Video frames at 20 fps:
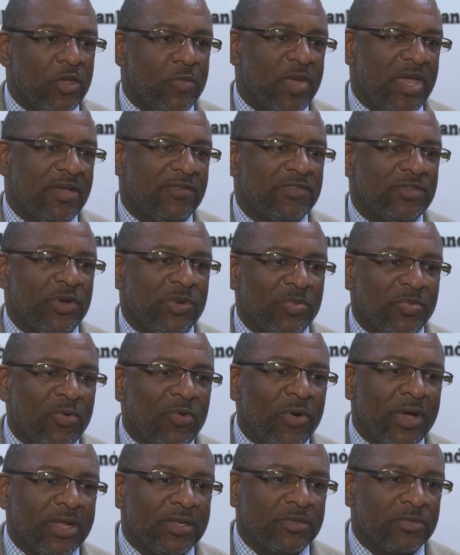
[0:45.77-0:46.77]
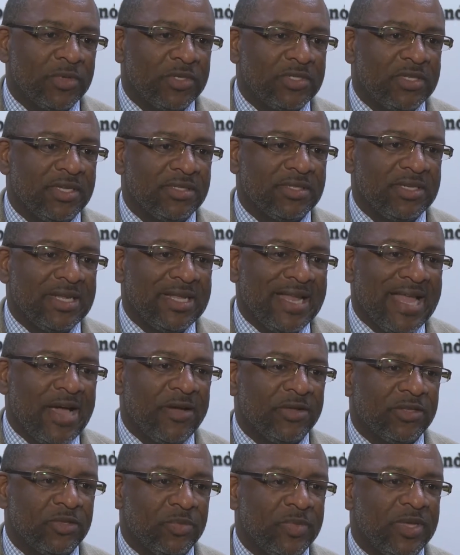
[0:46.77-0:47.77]
you may have certain points, which doesn't
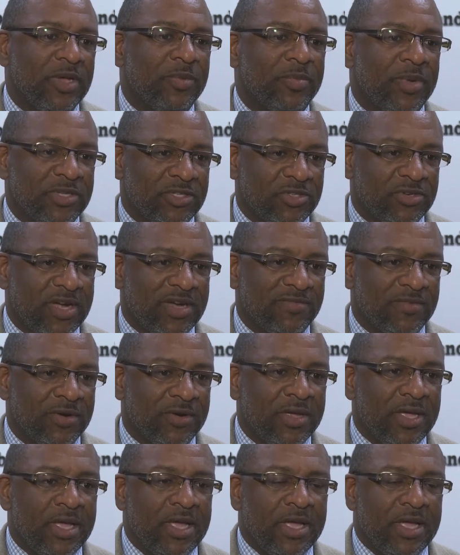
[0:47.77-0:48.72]
allow you to be a bus driver.